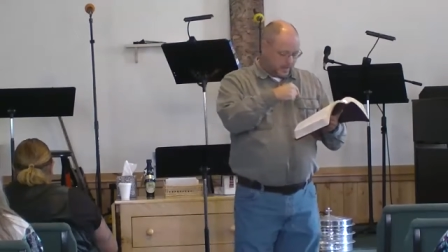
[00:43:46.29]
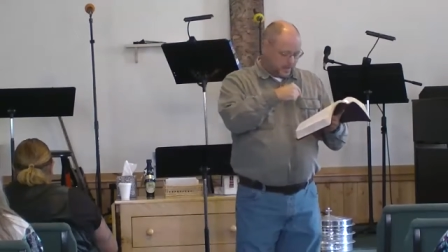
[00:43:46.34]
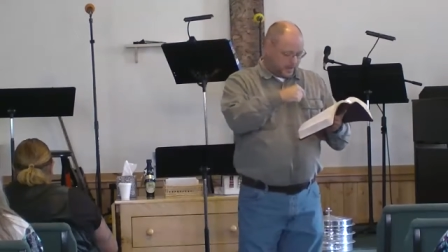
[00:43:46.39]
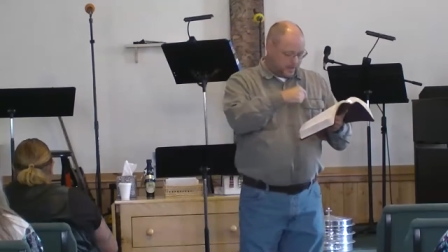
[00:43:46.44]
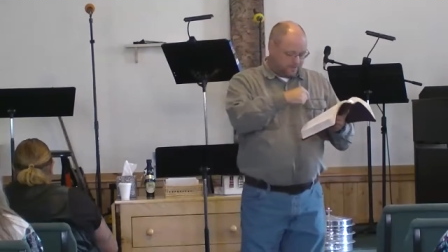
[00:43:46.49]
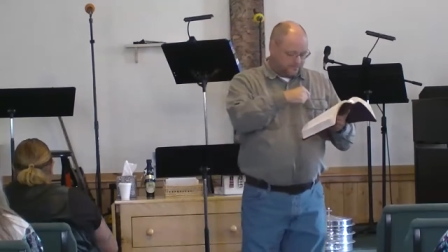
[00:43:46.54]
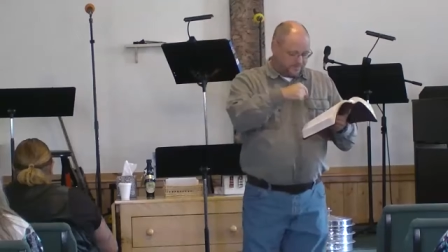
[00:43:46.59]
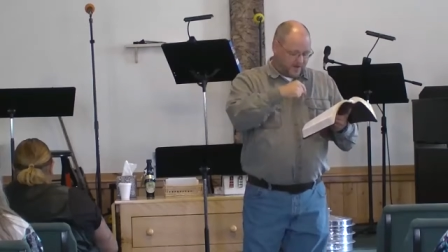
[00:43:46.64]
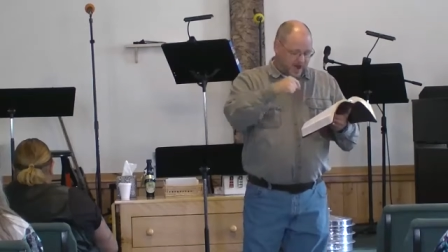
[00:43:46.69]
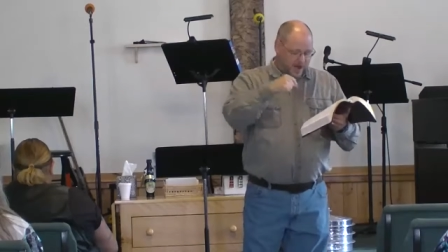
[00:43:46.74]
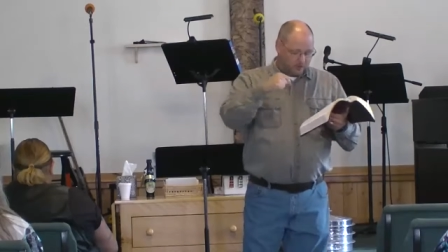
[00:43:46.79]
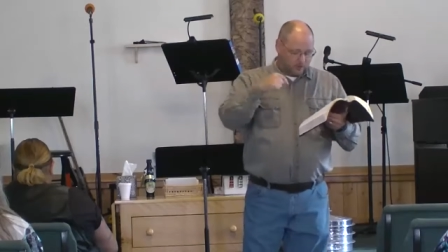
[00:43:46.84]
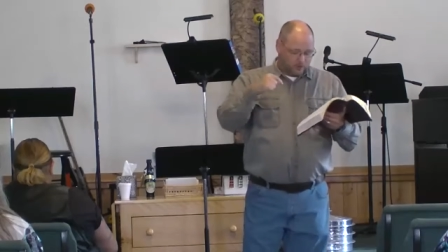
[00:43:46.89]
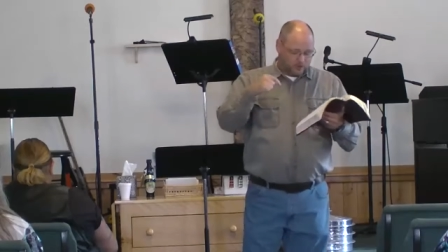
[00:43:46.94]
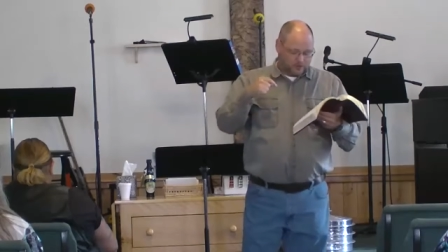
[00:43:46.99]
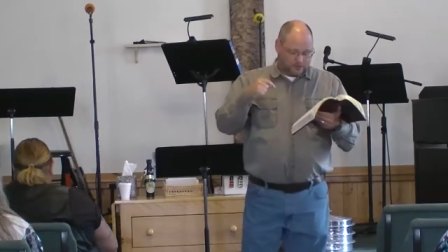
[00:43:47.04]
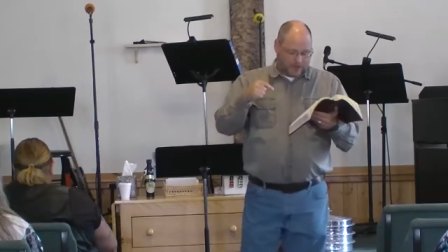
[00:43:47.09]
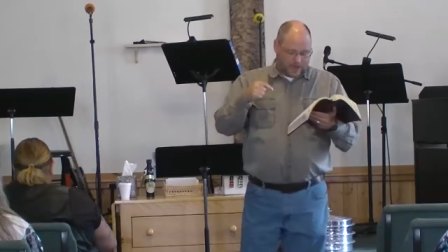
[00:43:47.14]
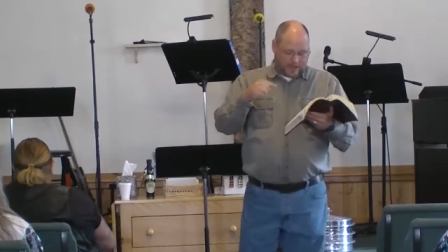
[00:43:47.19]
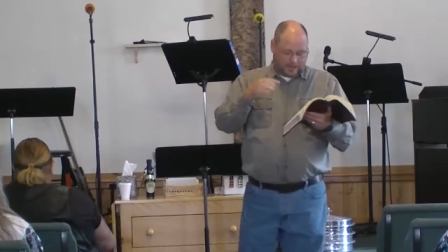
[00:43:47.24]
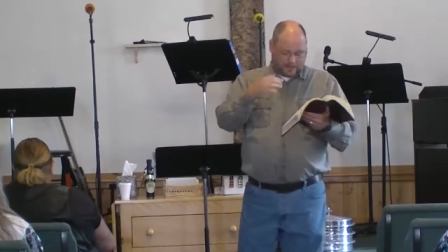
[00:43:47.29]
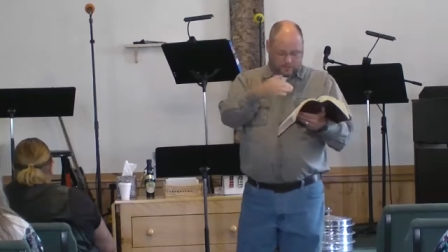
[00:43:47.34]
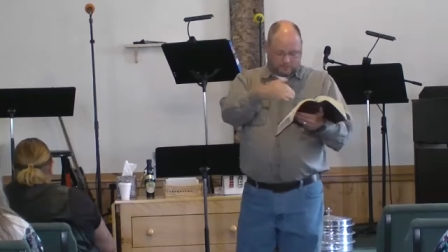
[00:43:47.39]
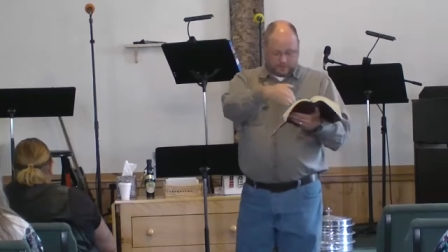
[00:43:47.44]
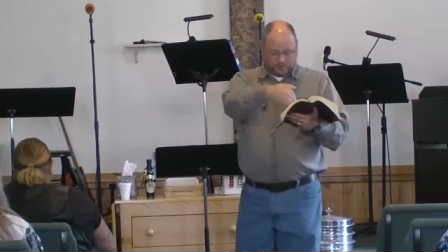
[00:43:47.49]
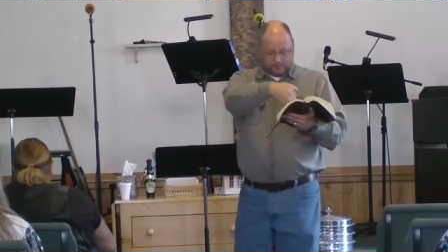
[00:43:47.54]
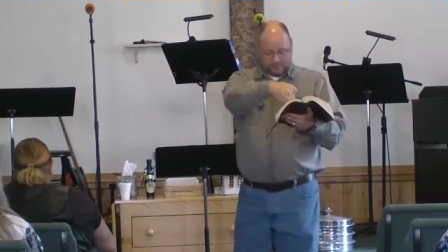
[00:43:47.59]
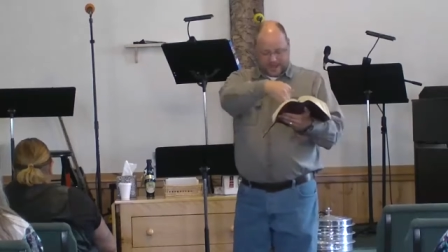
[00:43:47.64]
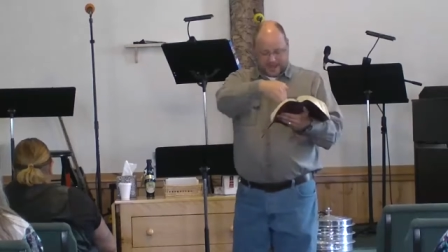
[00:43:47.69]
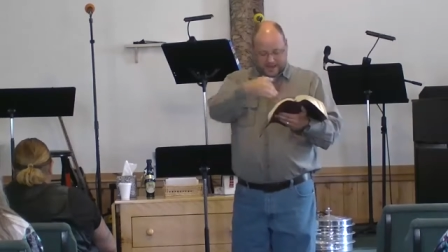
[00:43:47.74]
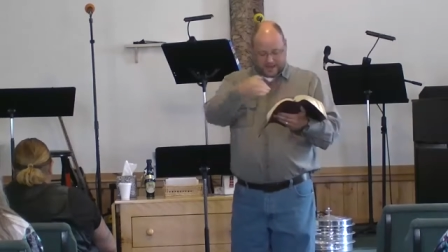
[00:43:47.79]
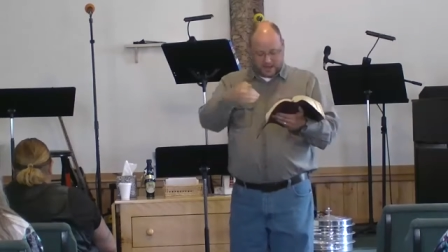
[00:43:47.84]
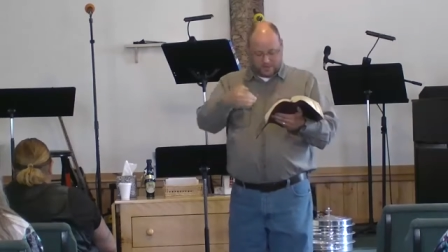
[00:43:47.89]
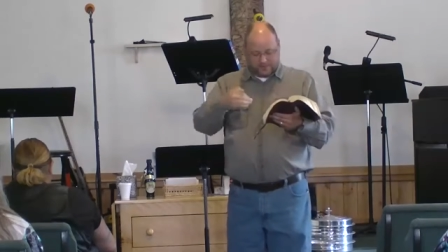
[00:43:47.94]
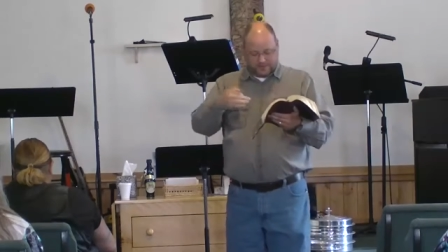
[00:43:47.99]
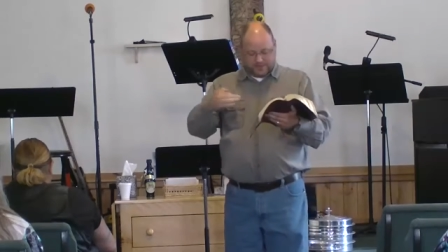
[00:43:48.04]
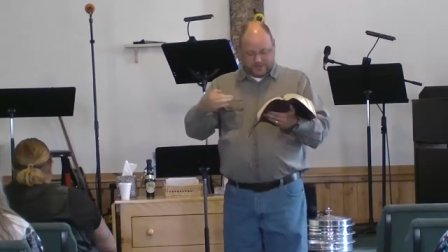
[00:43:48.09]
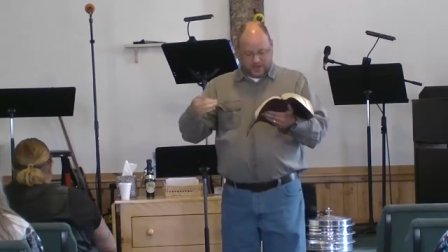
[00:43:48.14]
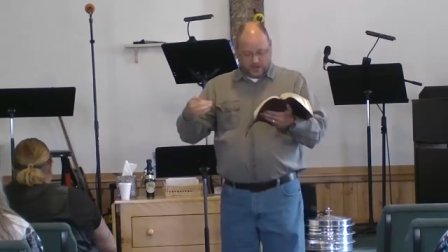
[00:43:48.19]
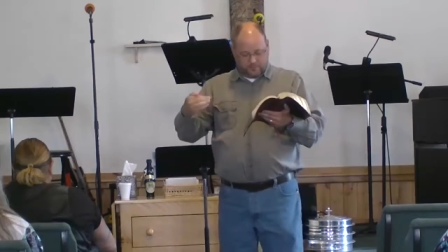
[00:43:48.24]
If I will not, I'm going to back up,
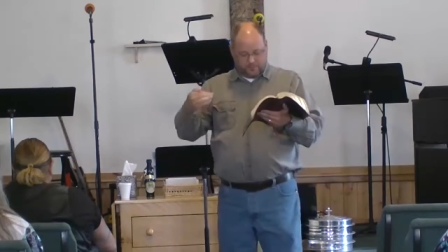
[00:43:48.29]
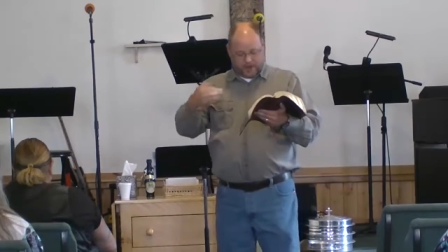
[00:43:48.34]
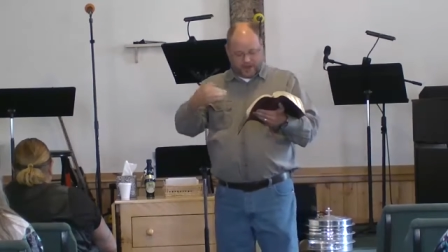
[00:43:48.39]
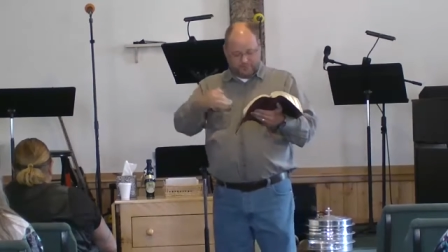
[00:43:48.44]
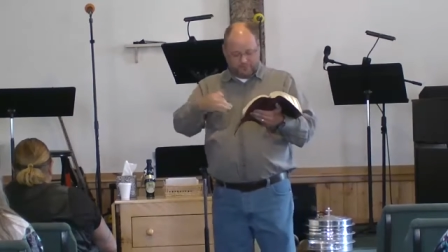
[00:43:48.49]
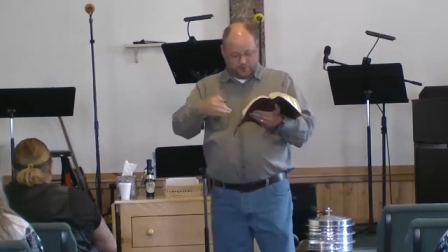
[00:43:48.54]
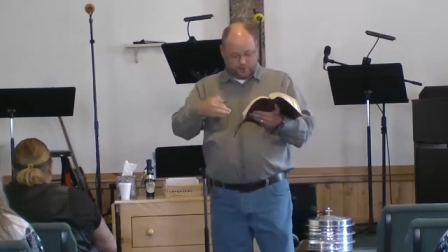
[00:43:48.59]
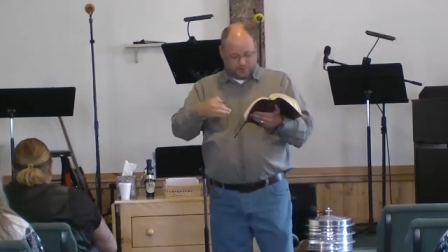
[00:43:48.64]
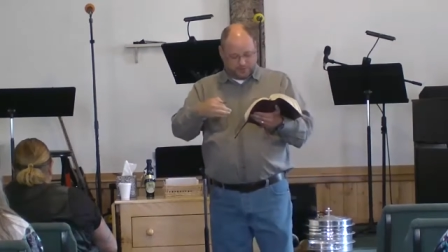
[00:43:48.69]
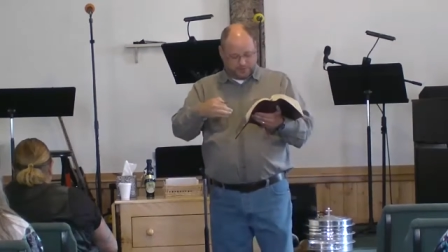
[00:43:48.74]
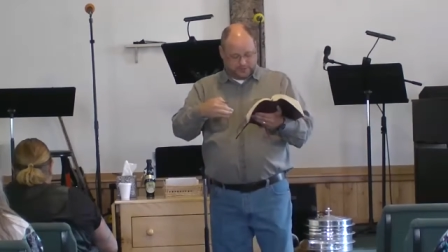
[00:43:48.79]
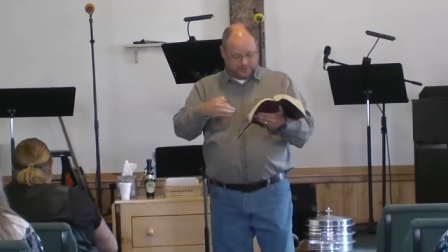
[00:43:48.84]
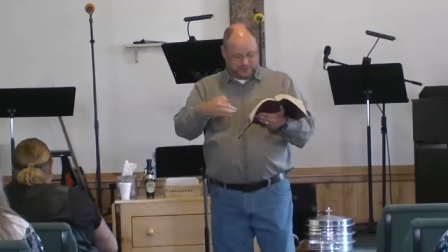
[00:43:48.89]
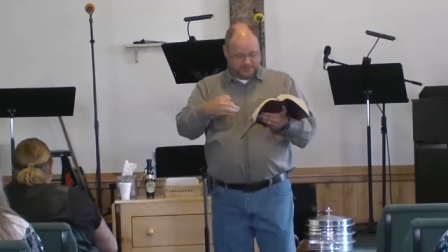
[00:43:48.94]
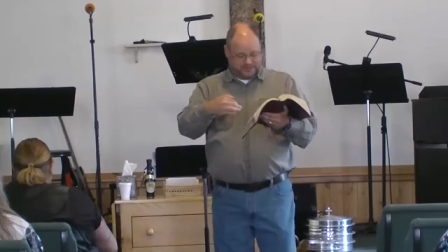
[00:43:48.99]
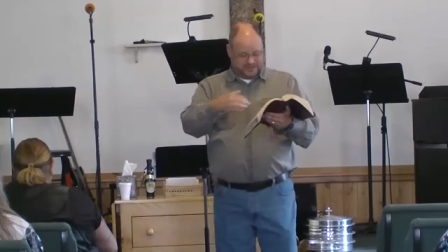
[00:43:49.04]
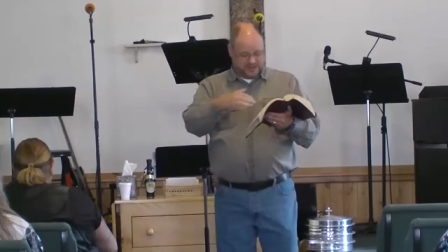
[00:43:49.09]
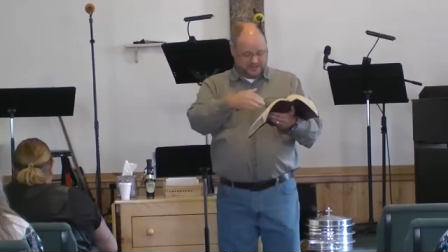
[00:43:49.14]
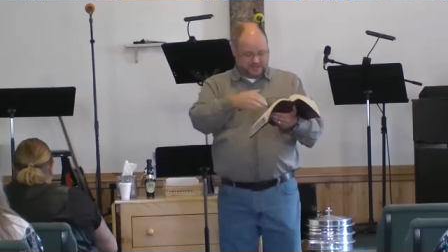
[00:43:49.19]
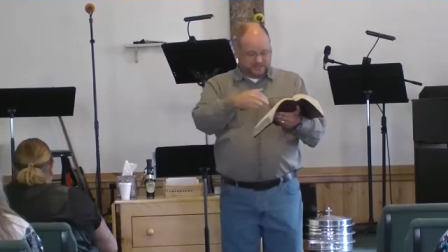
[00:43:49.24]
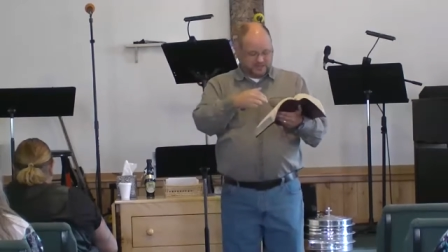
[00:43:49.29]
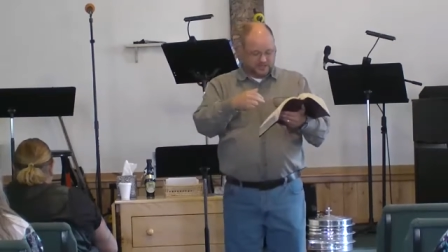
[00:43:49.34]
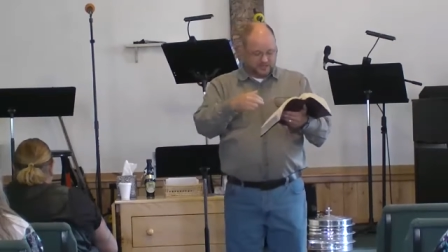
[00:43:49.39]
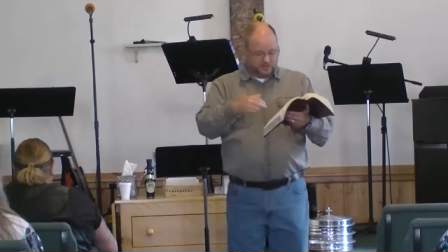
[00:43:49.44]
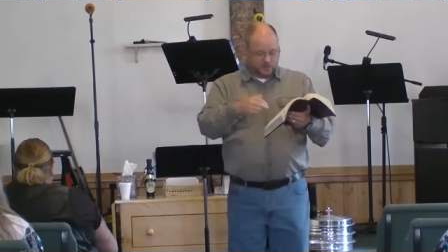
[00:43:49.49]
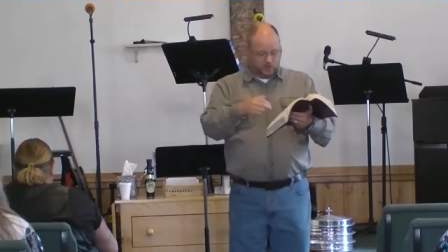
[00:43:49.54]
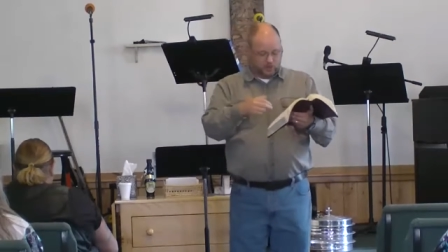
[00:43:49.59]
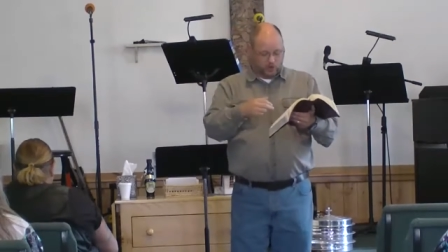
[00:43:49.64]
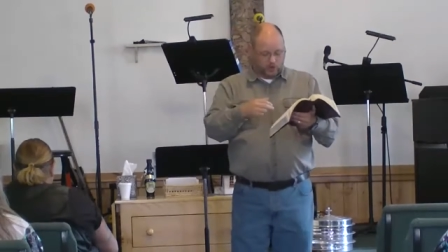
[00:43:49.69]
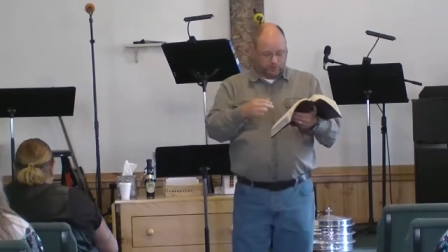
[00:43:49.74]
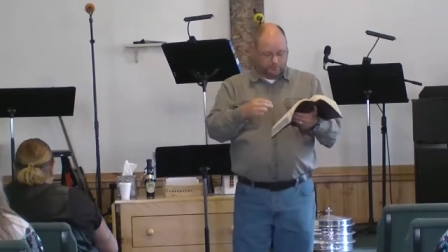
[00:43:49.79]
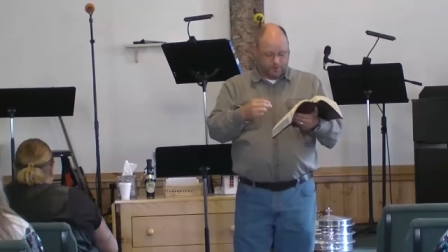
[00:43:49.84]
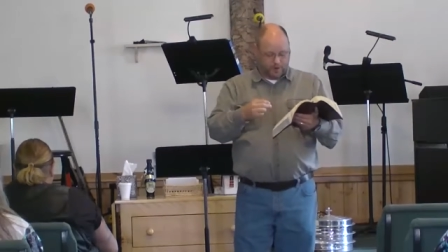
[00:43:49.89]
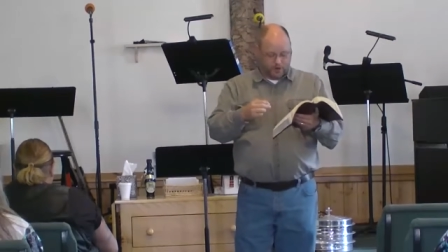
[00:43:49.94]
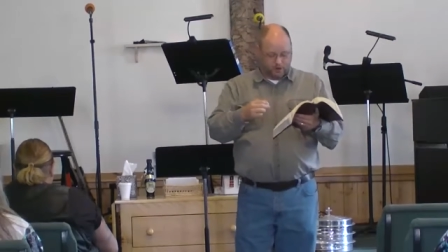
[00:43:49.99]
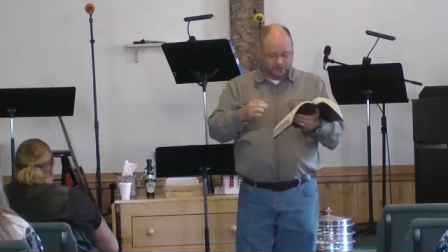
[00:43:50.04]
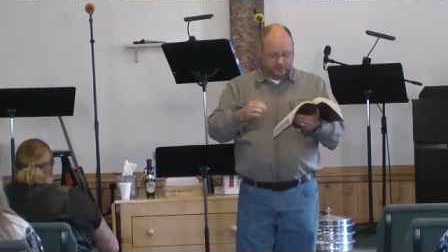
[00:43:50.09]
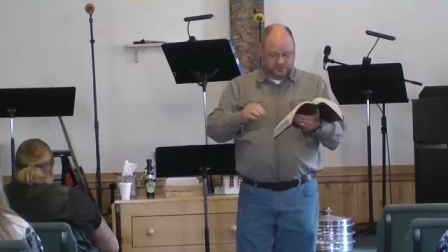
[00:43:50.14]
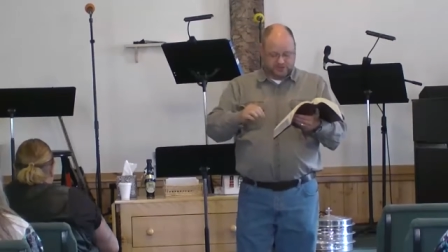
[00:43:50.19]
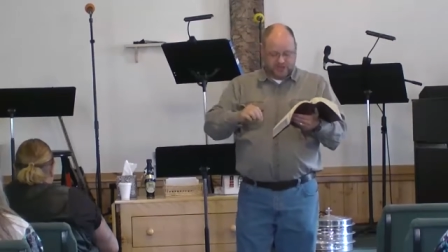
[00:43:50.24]
and thereby put me to the test, says the Lord of
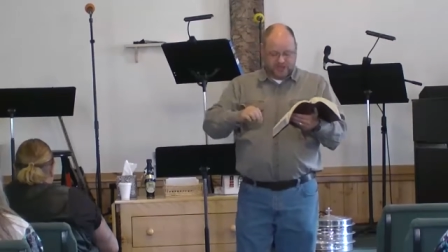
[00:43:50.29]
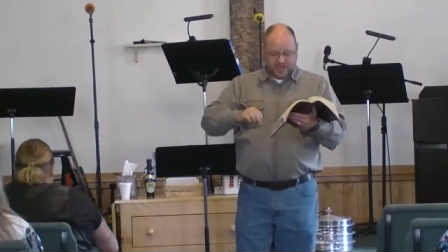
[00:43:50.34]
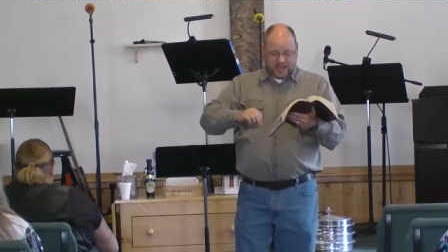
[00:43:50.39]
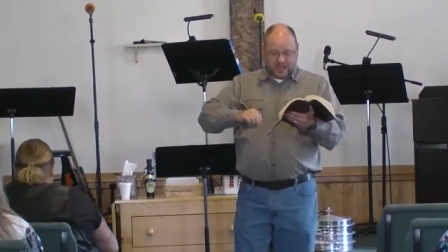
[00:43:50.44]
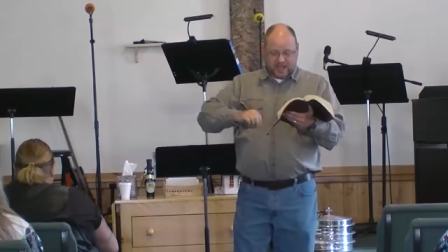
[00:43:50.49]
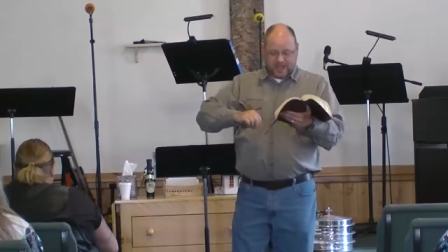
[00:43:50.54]
hosts,